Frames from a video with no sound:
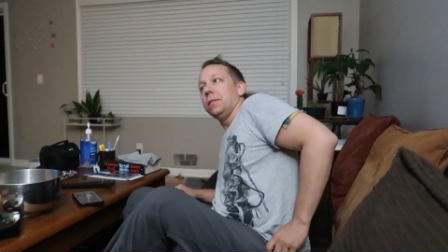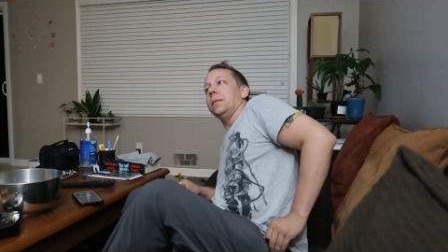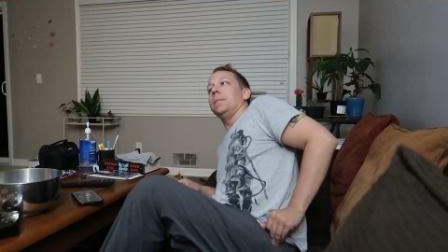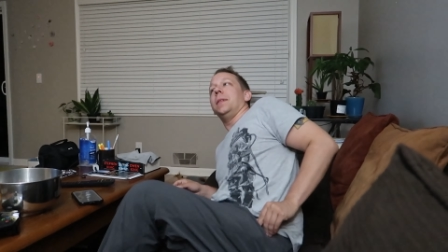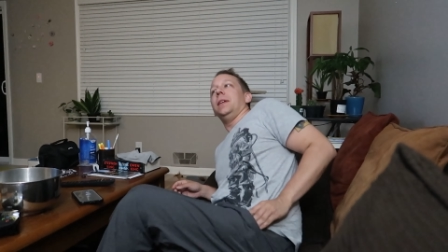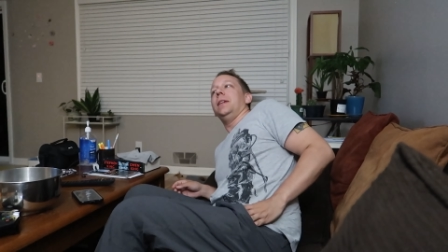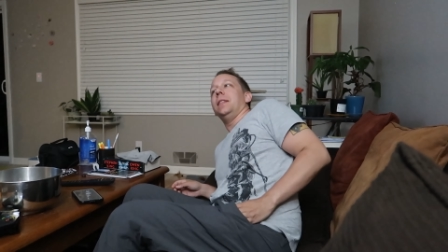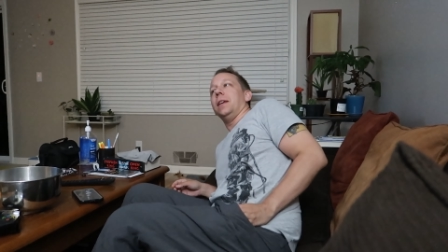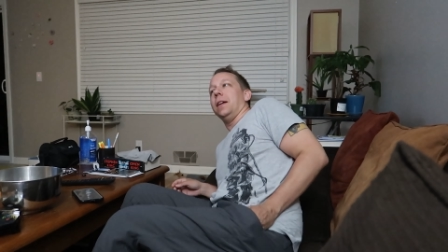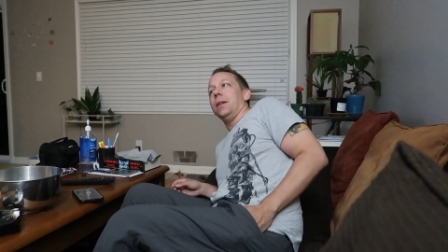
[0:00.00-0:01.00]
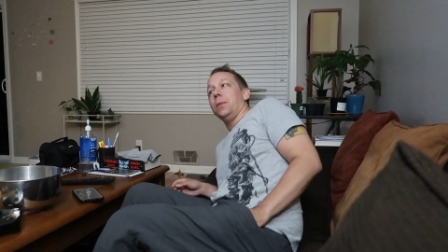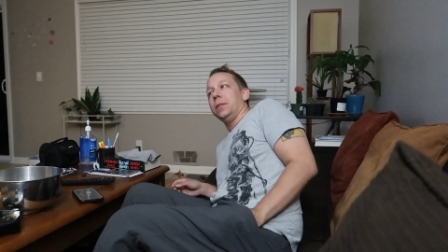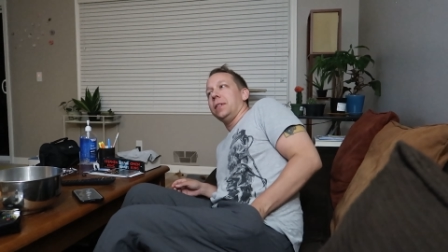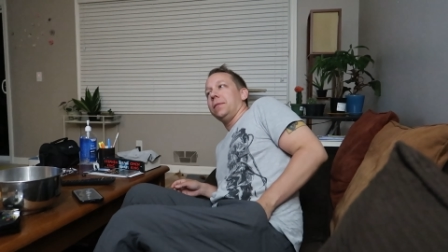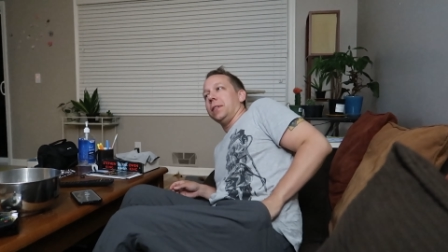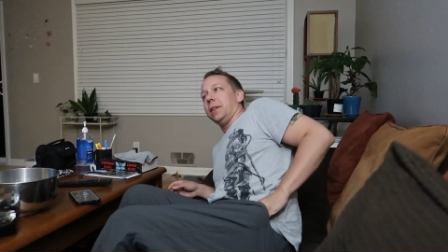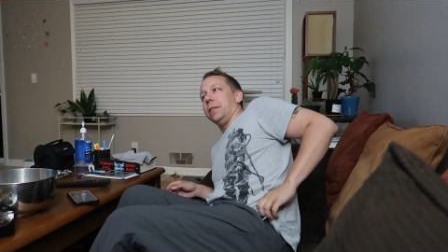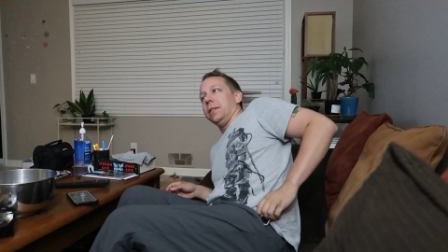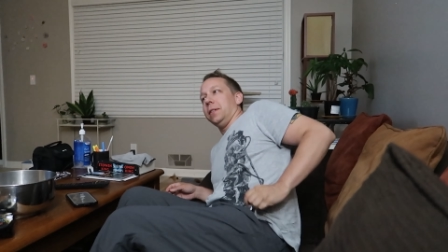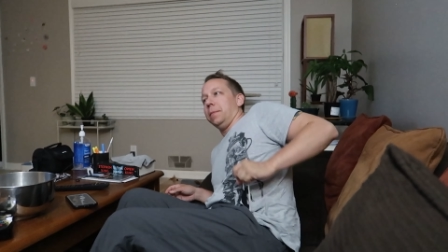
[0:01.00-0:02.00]
Something that I always have to
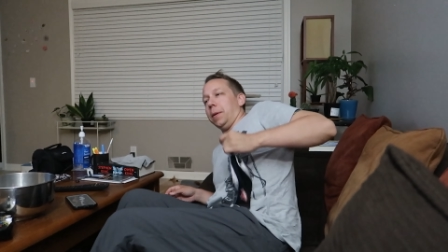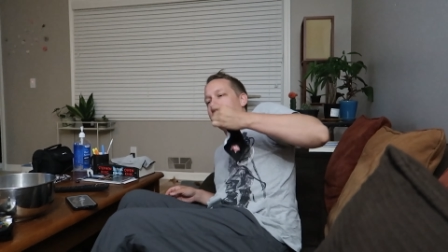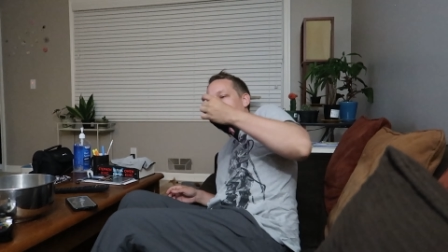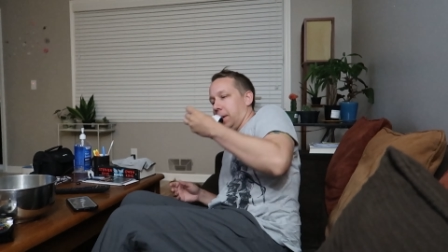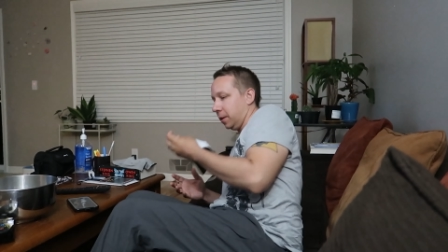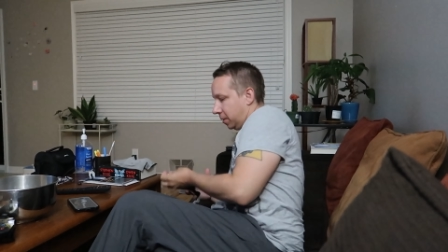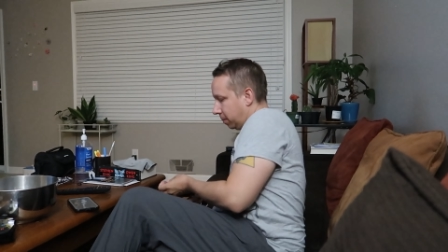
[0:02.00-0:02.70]
carry in my pocket,